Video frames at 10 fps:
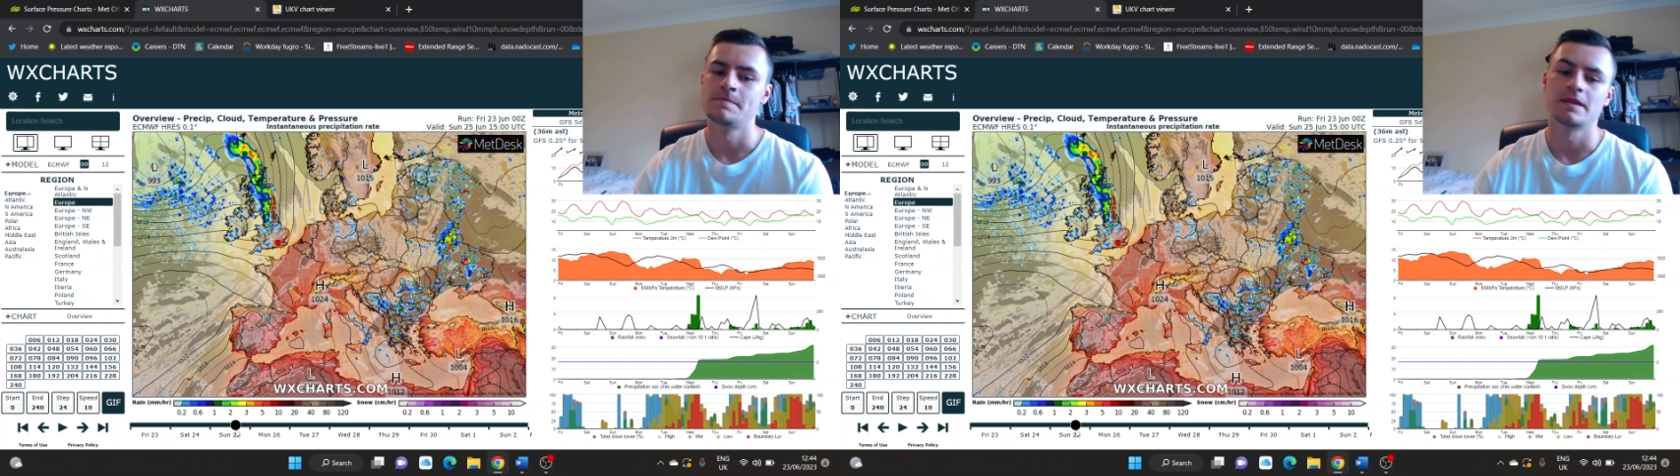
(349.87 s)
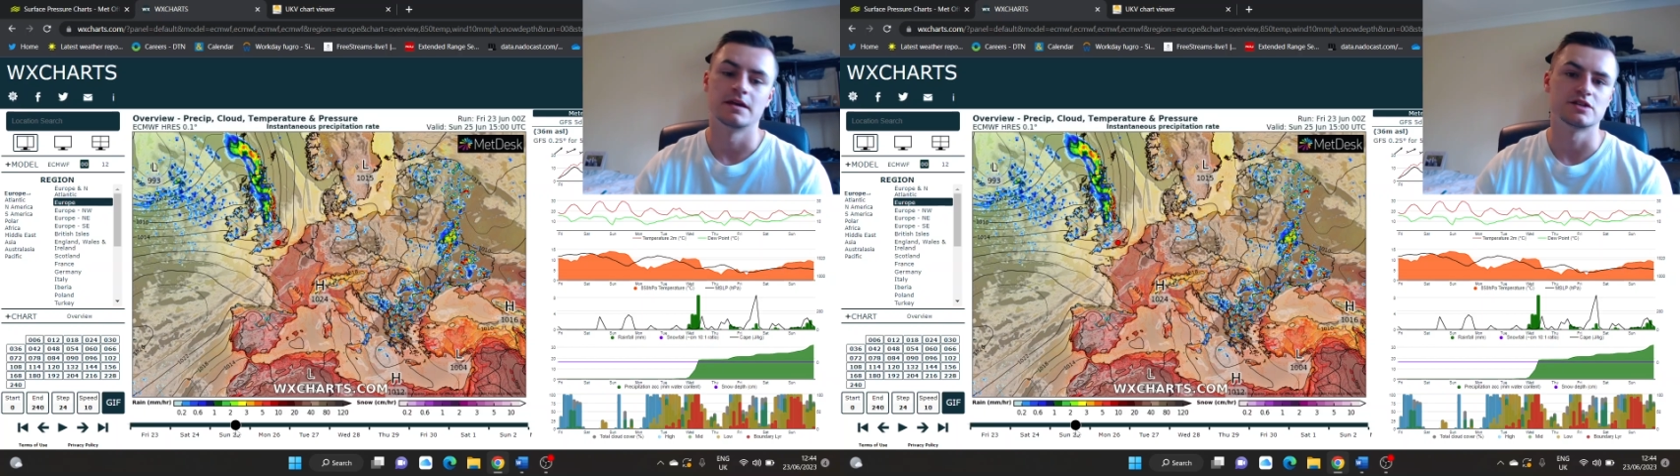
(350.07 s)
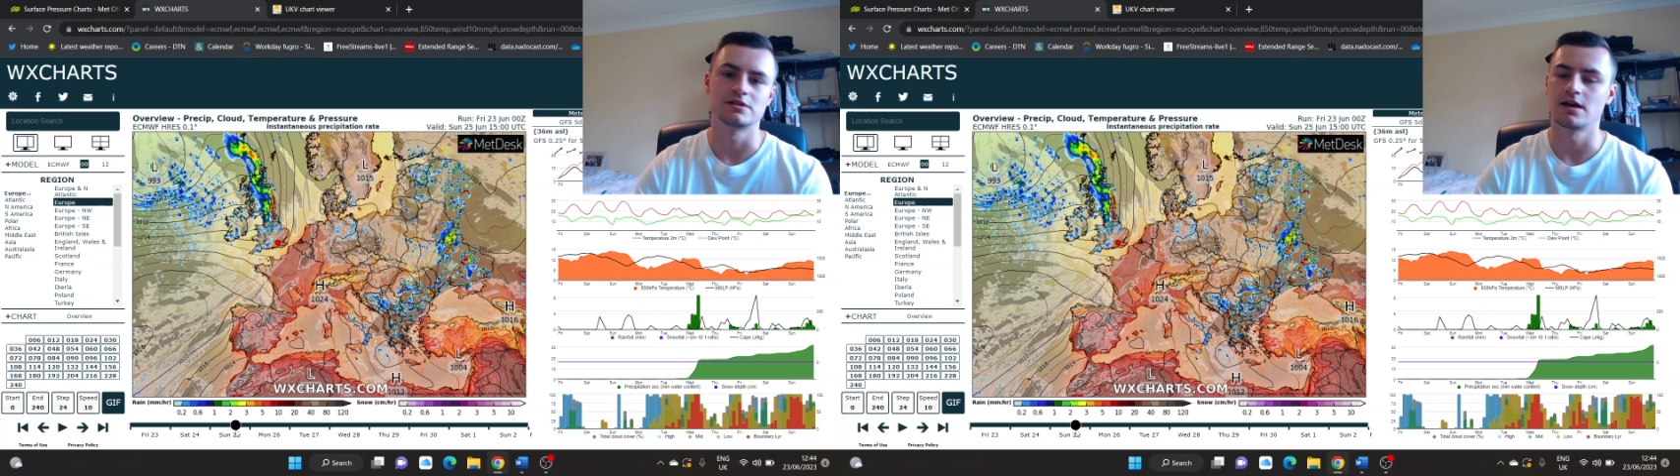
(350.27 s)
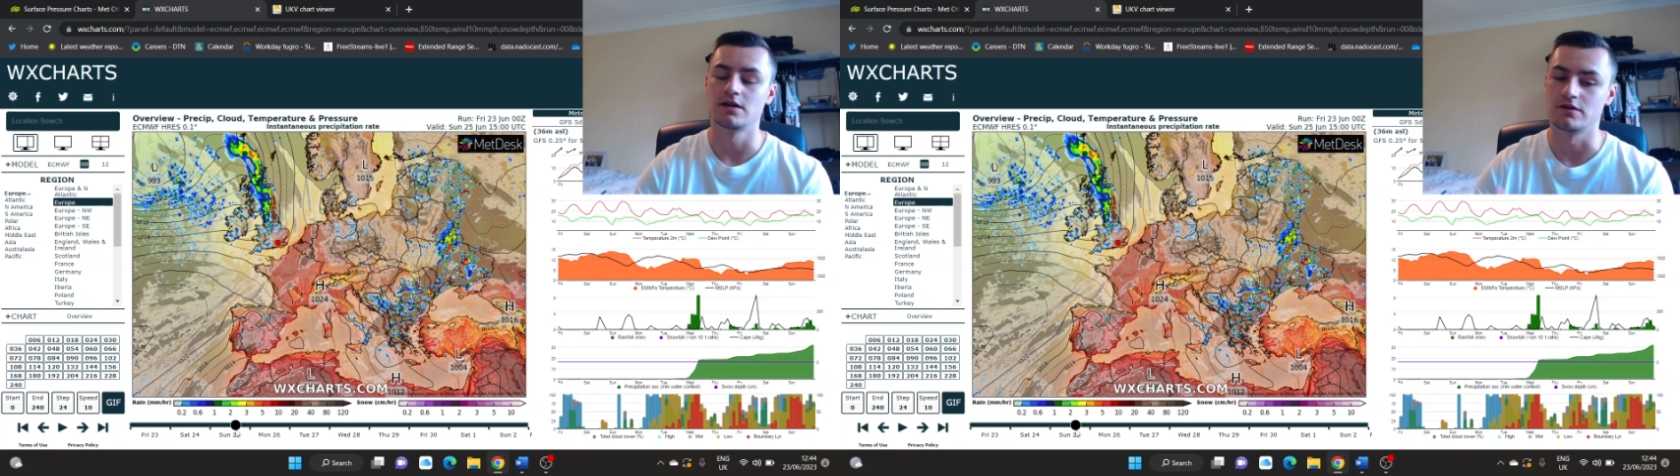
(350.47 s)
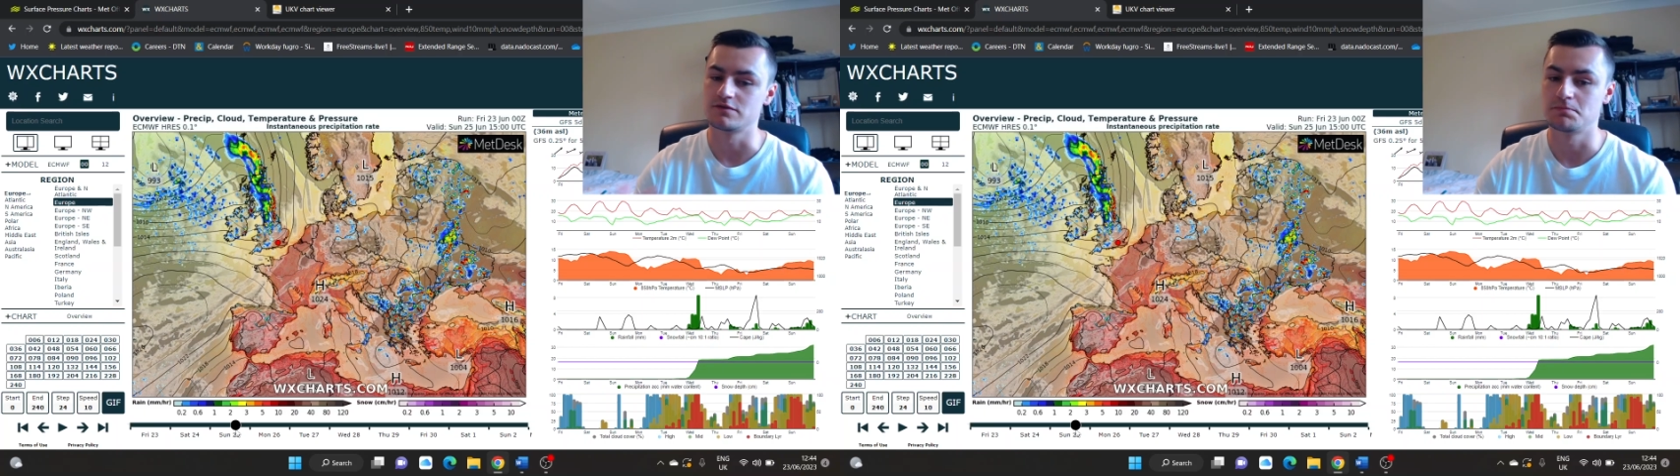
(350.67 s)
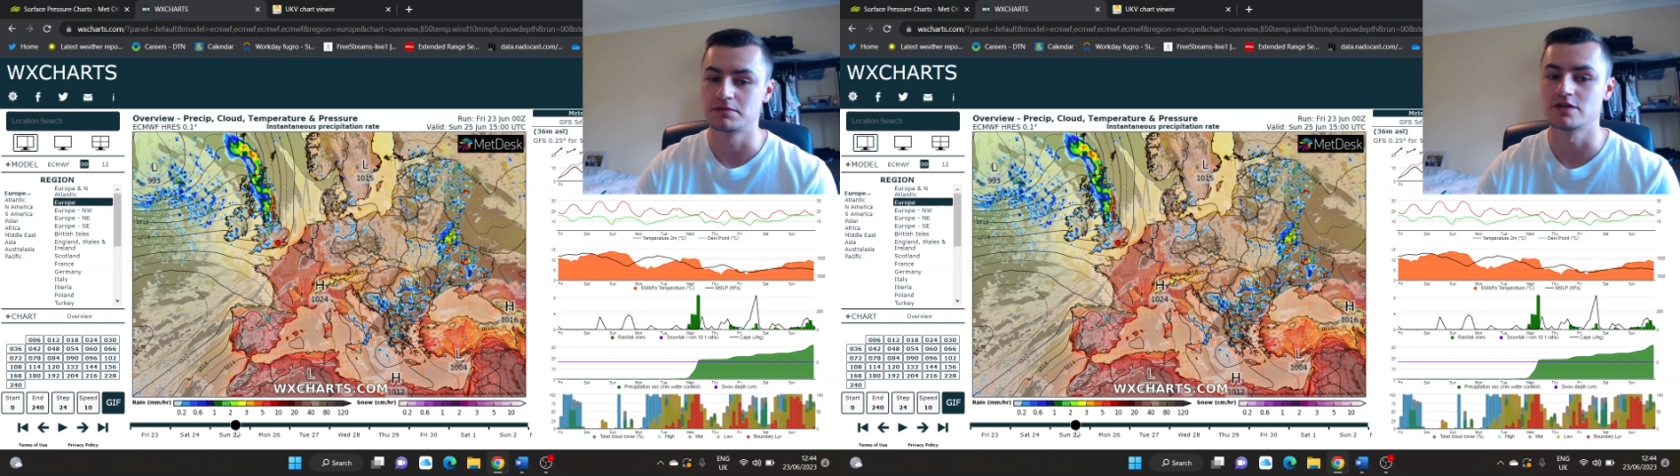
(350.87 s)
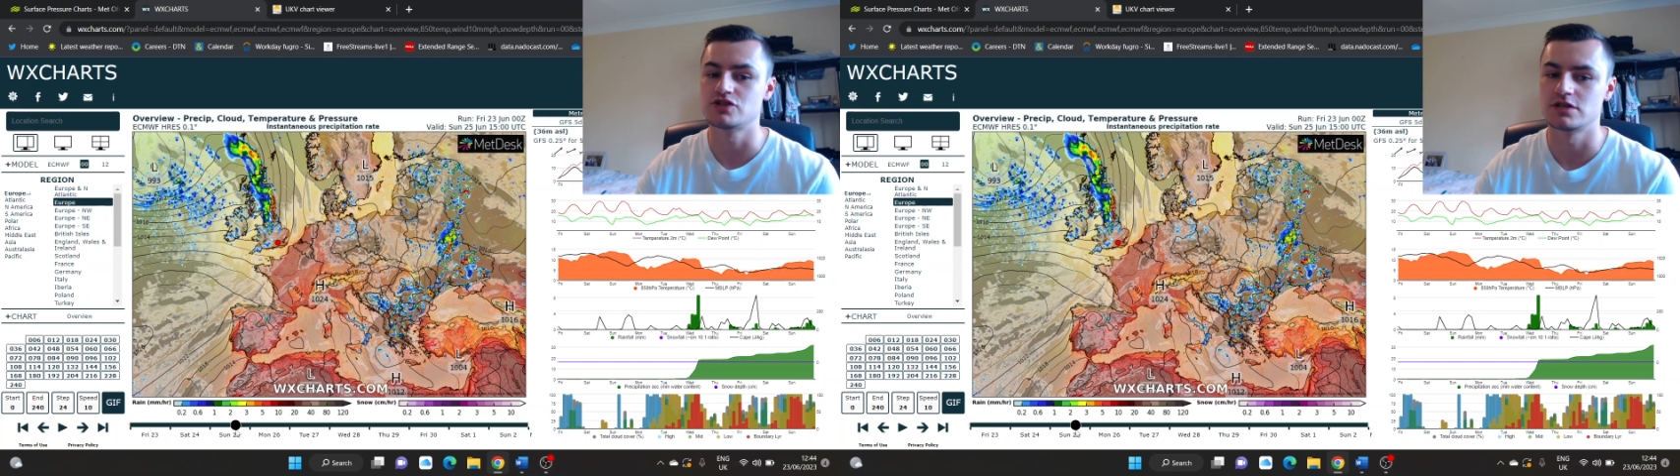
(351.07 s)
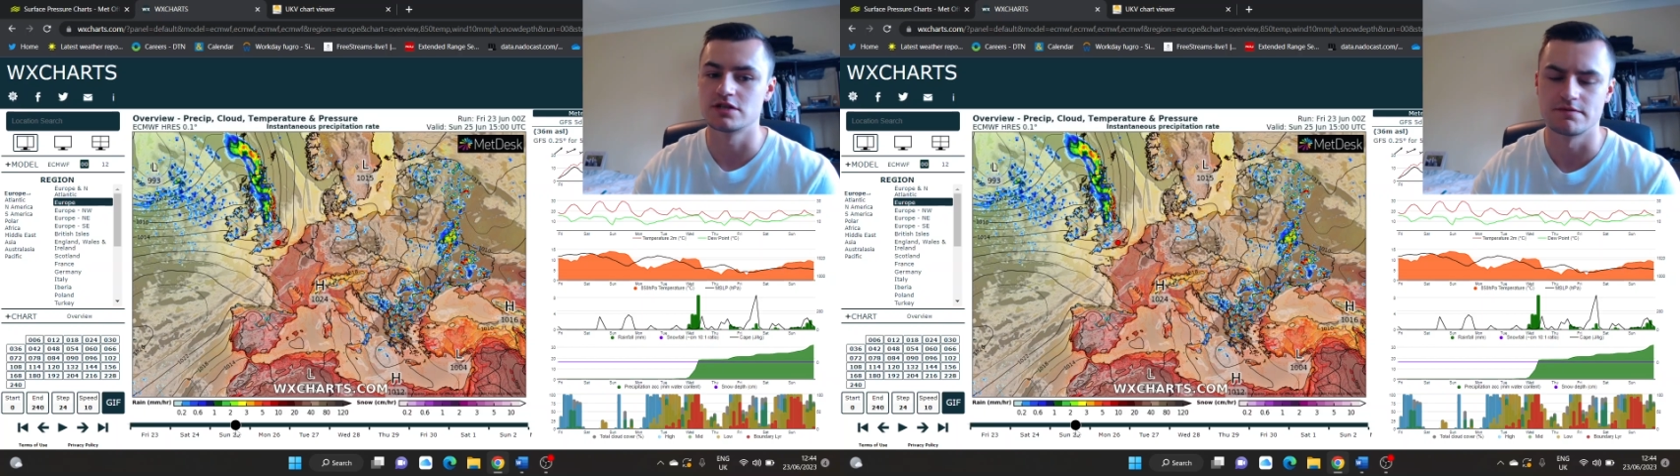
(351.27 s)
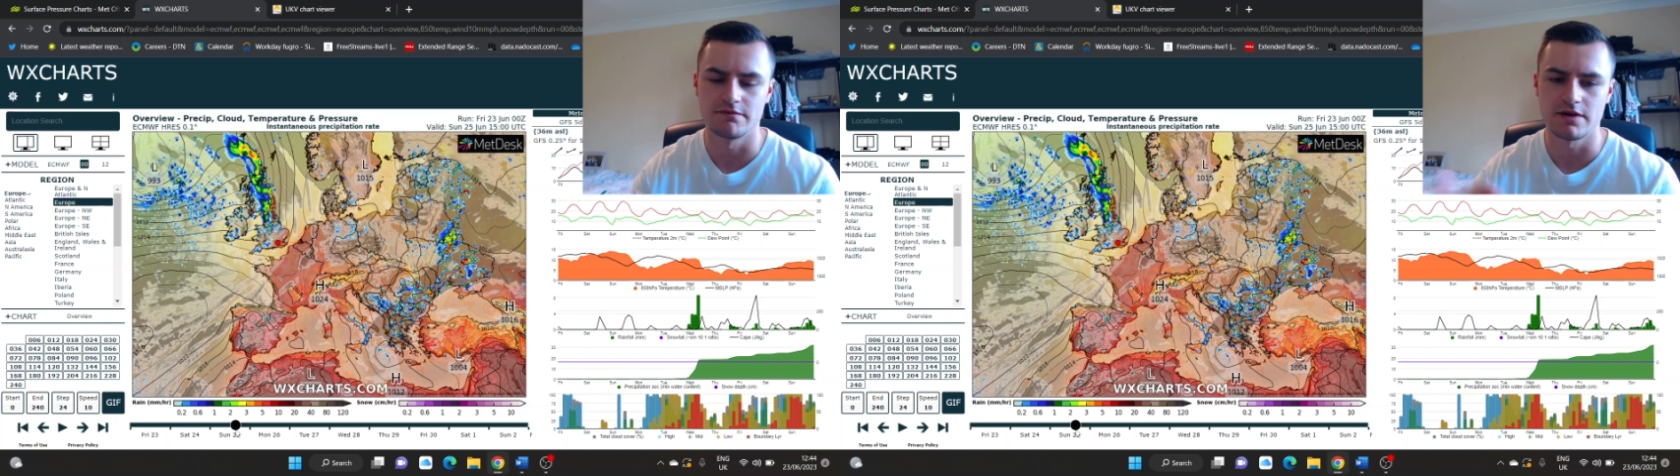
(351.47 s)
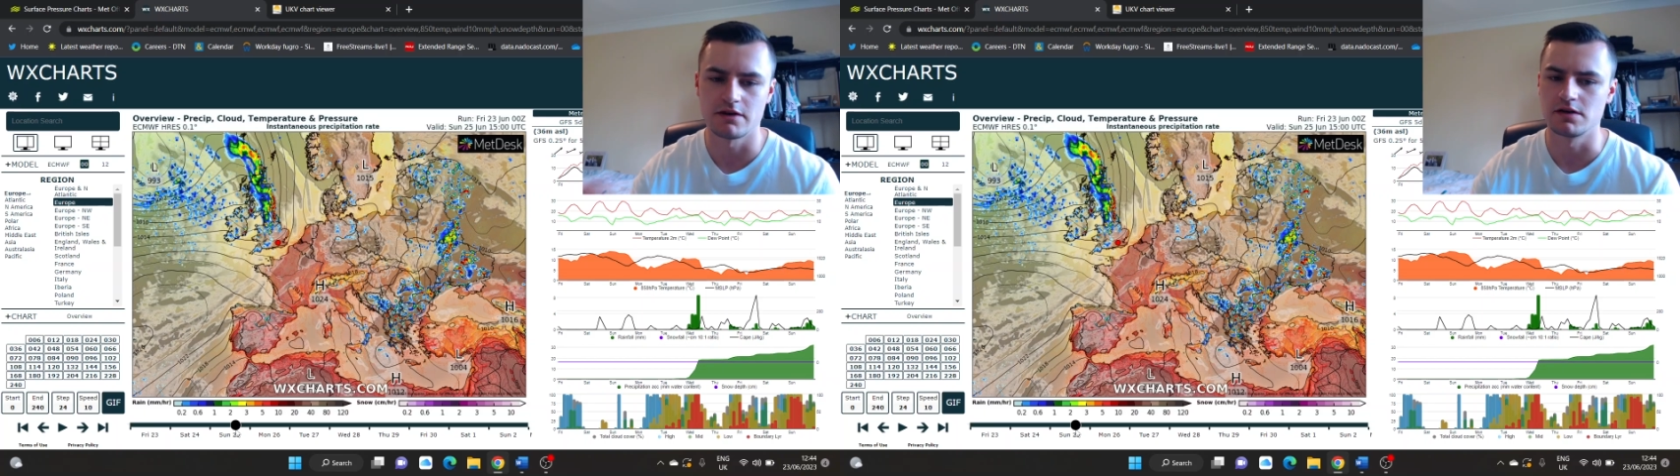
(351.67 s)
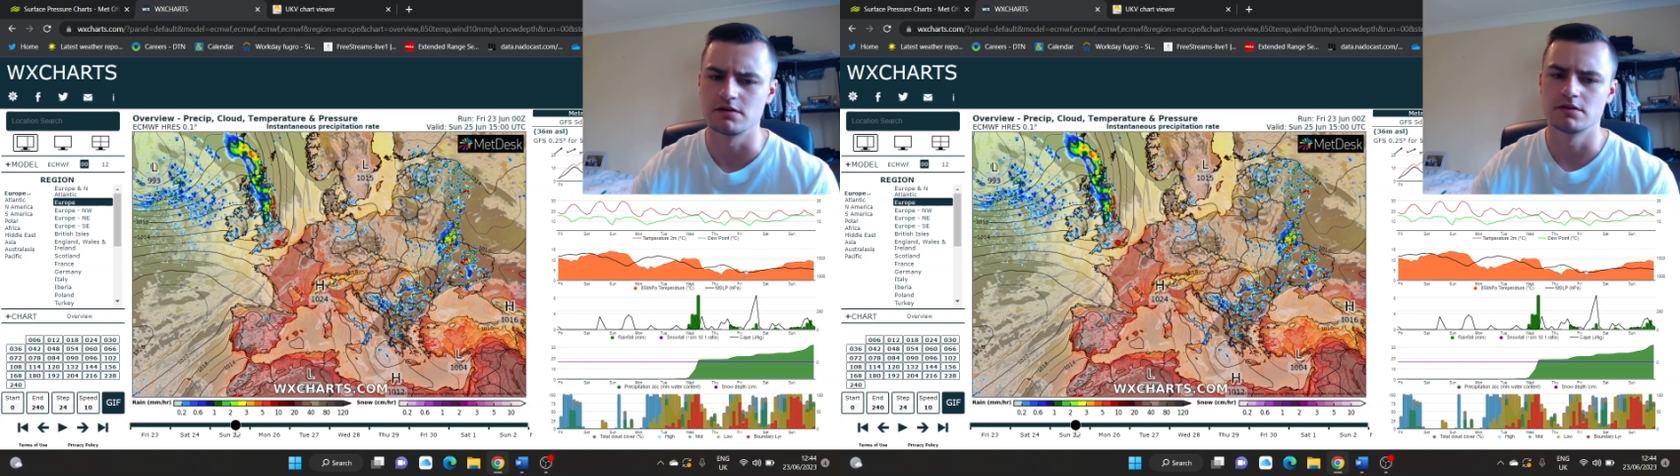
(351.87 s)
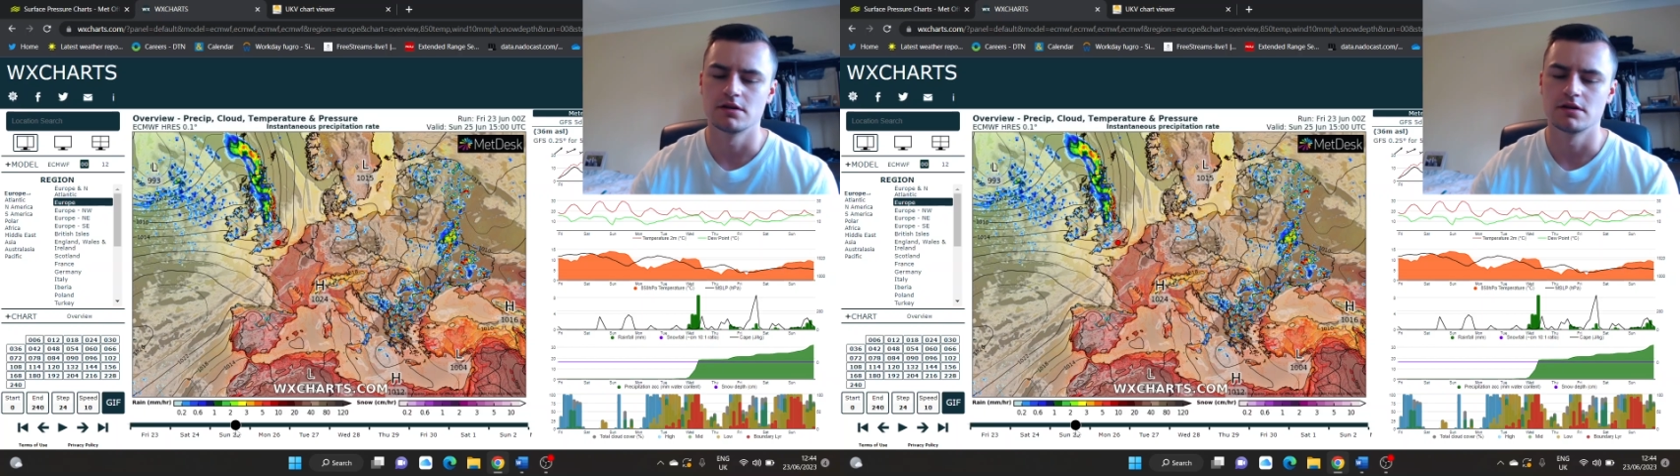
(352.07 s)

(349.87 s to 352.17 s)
and it's setting off potentially some very